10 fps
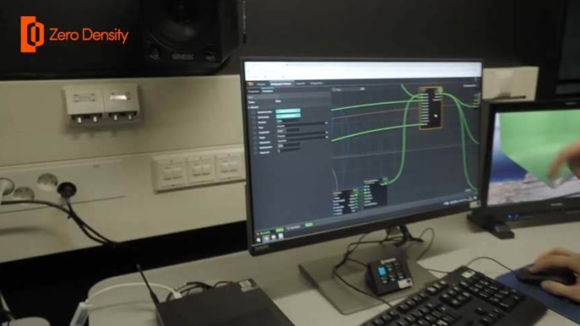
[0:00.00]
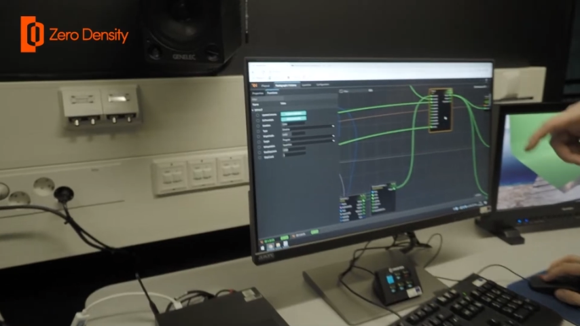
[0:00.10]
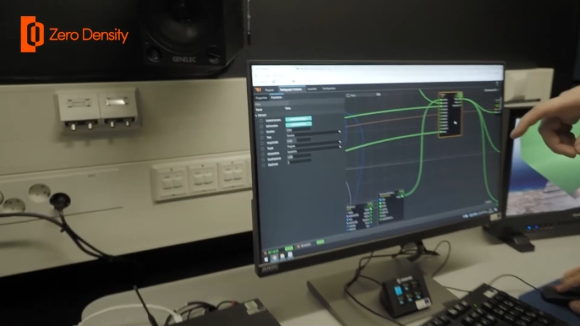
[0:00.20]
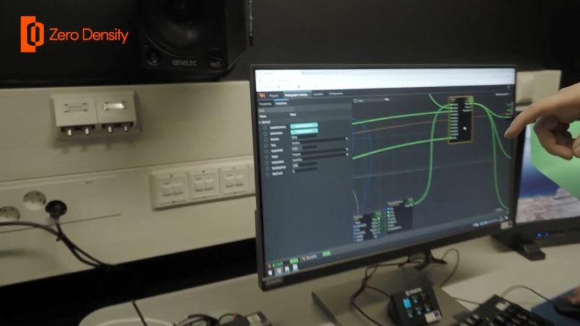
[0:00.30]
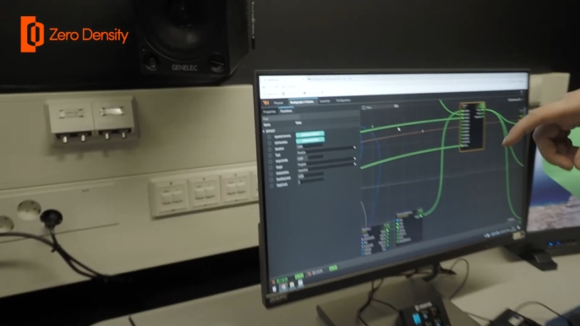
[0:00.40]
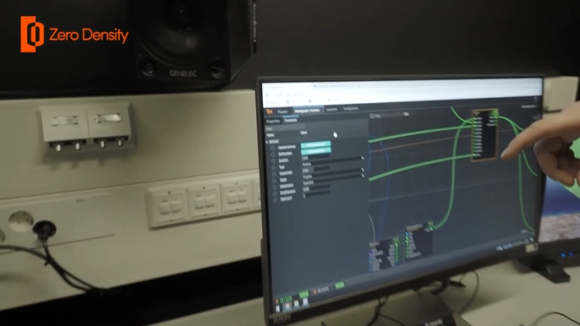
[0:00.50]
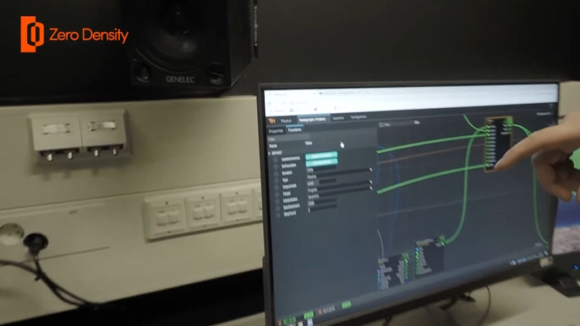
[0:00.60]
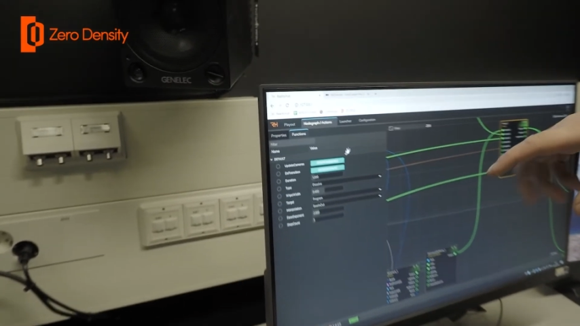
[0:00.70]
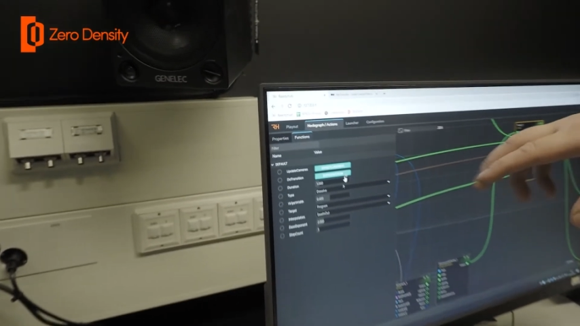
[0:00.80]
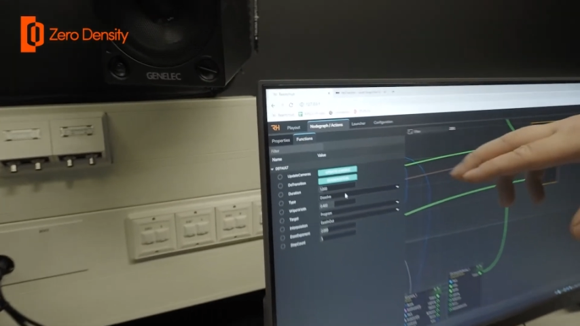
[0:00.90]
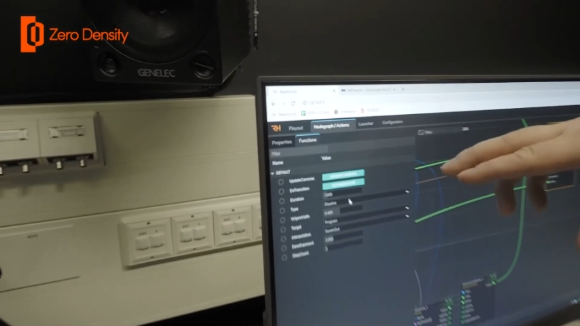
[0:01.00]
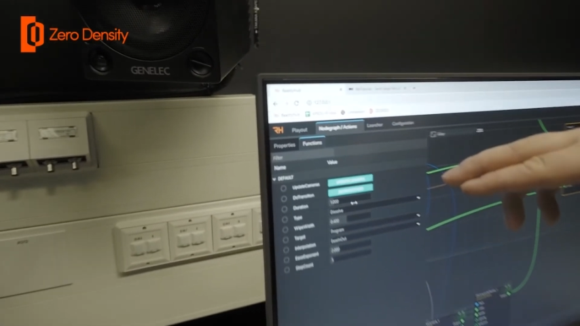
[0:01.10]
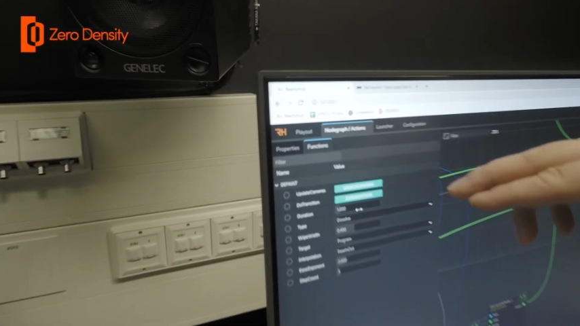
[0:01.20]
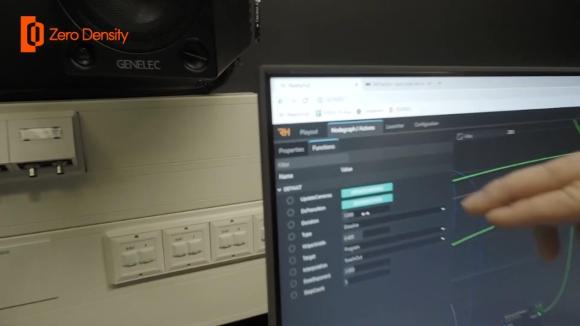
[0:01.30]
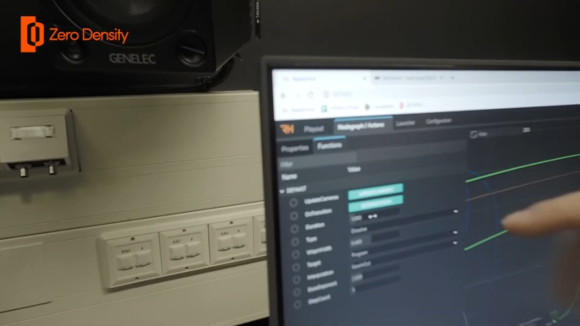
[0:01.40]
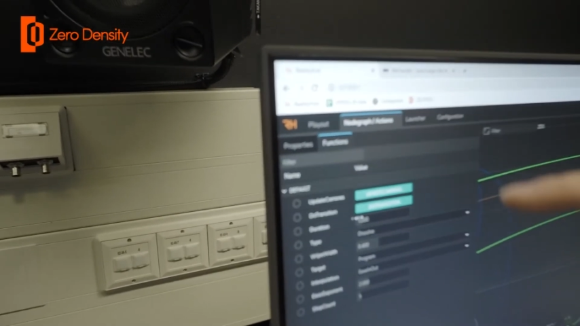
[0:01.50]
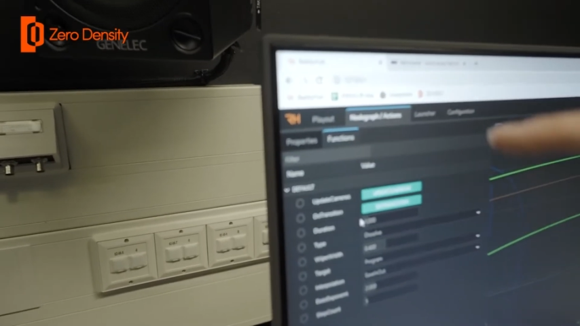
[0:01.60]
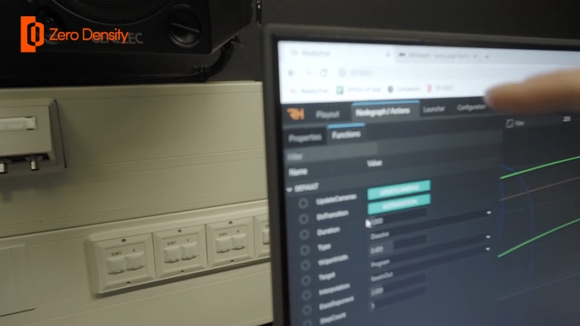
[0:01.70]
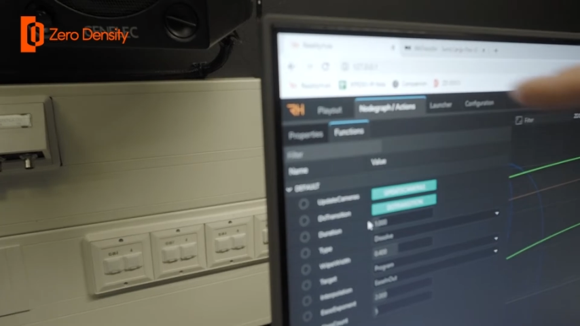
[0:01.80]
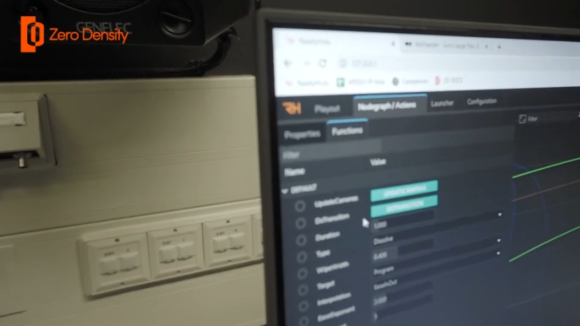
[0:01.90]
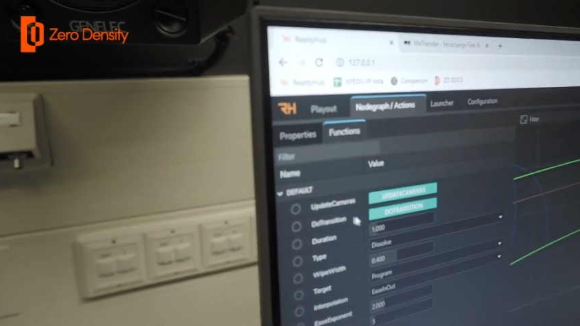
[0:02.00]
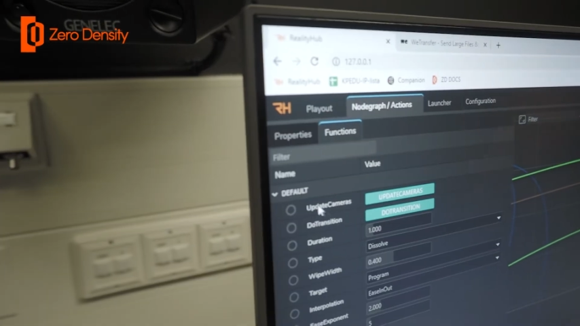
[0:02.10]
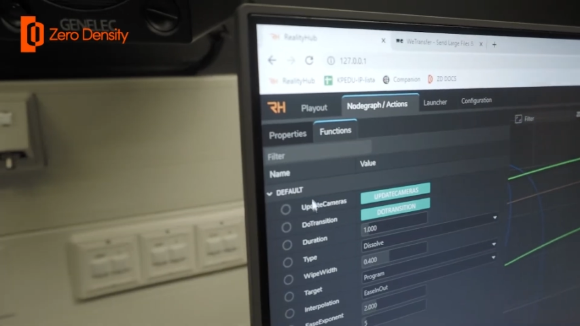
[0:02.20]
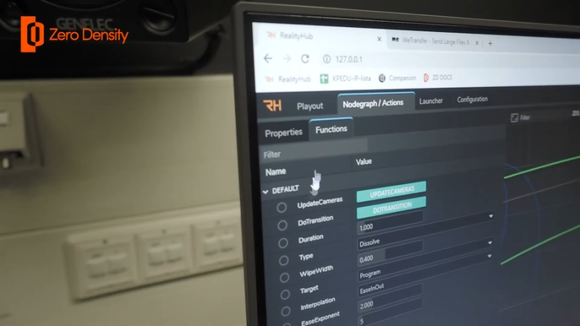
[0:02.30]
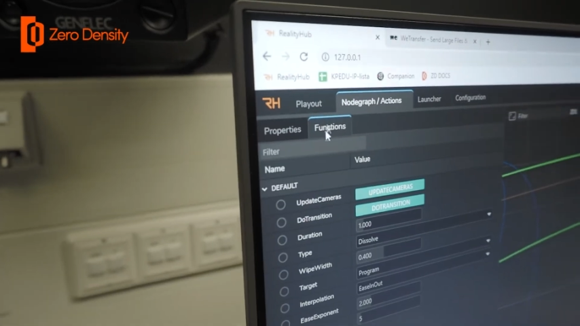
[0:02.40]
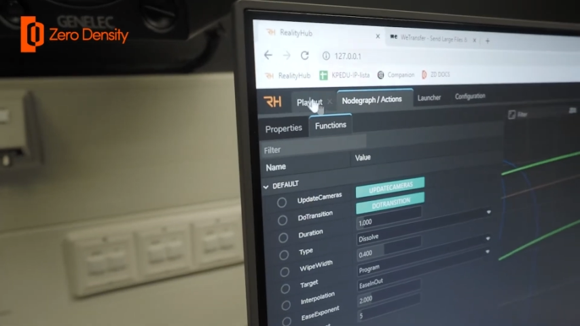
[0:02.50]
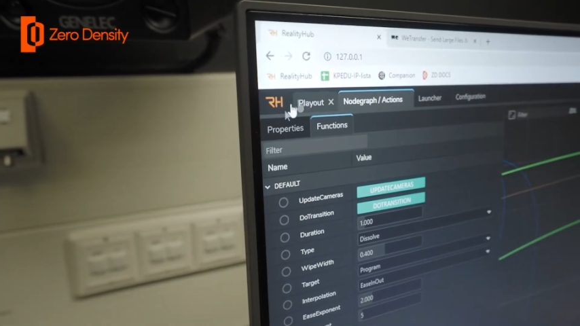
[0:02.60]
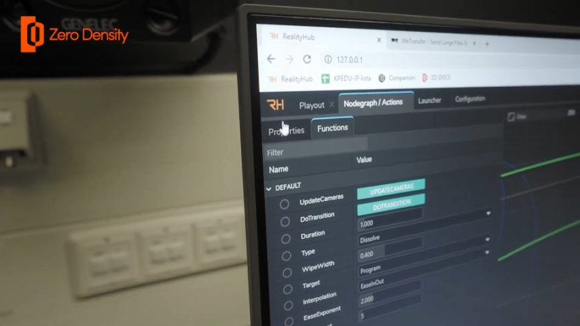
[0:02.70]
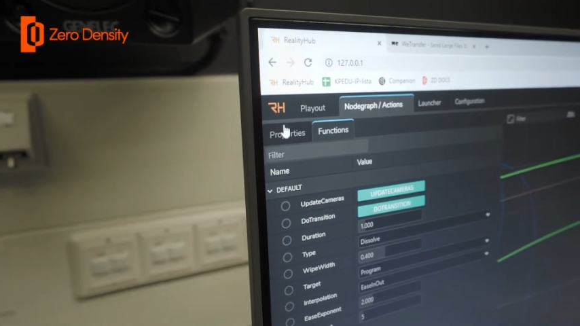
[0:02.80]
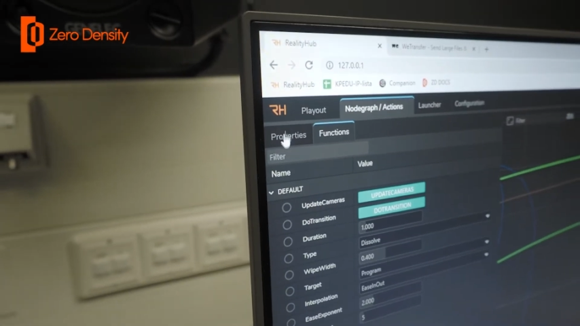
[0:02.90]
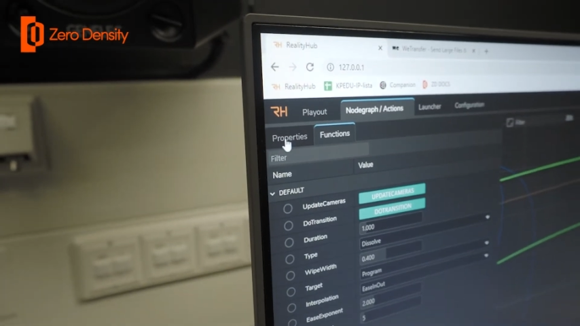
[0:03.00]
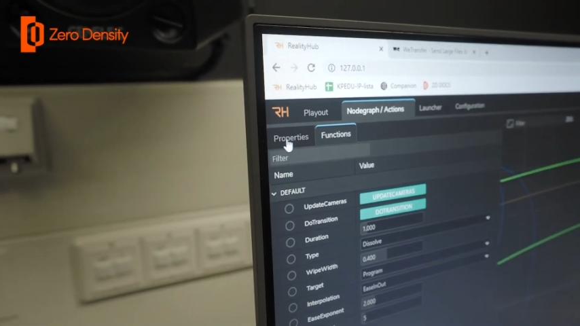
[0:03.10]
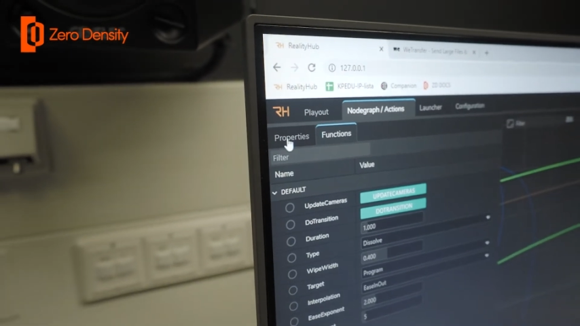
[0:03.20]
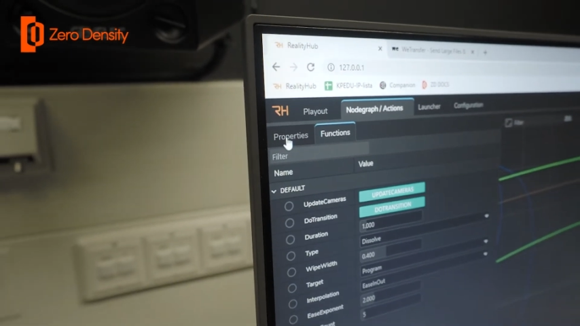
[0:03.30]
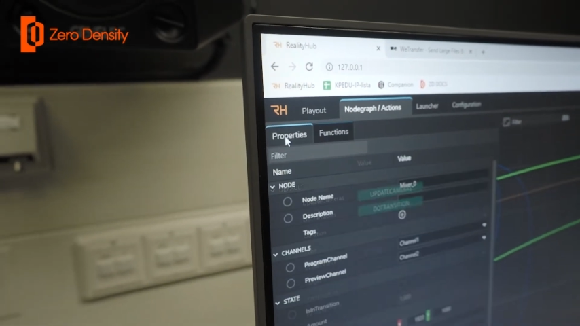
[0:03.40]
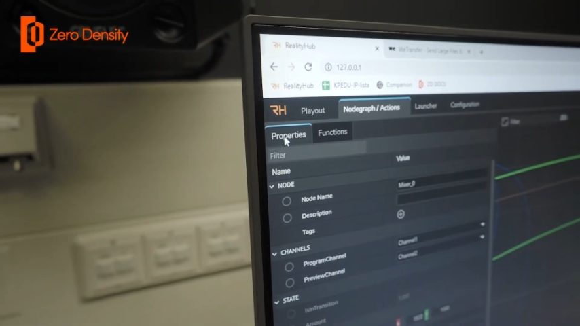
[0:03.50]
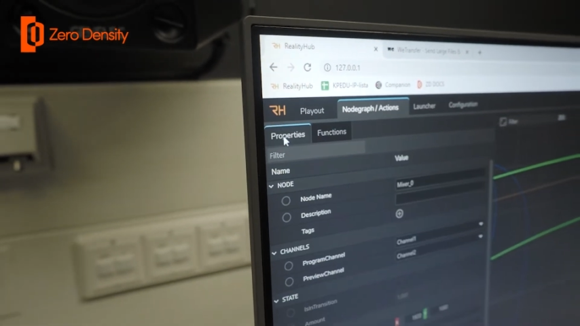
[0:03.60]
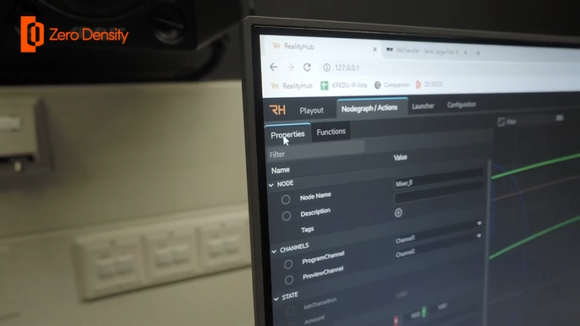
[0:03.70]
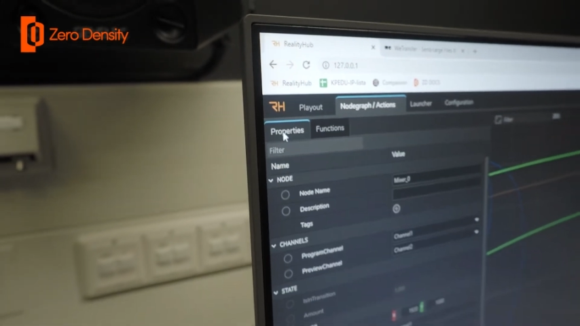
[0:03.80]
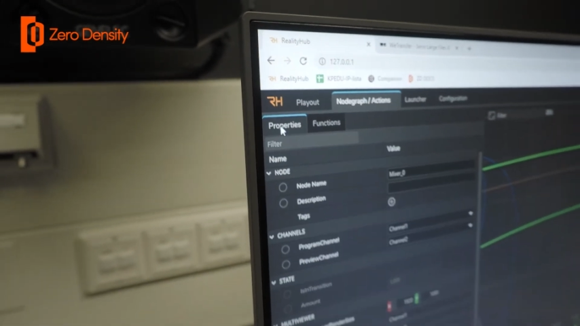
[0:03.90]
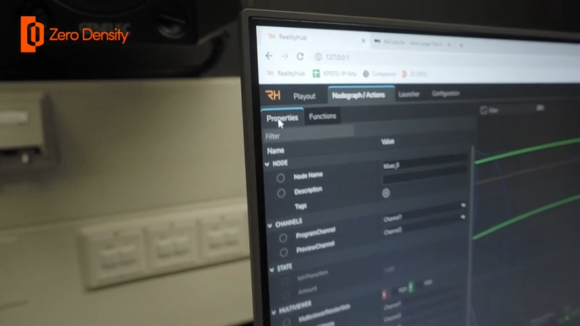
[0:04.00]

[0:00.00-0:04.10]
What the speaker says: Nobody's mouth can be seen.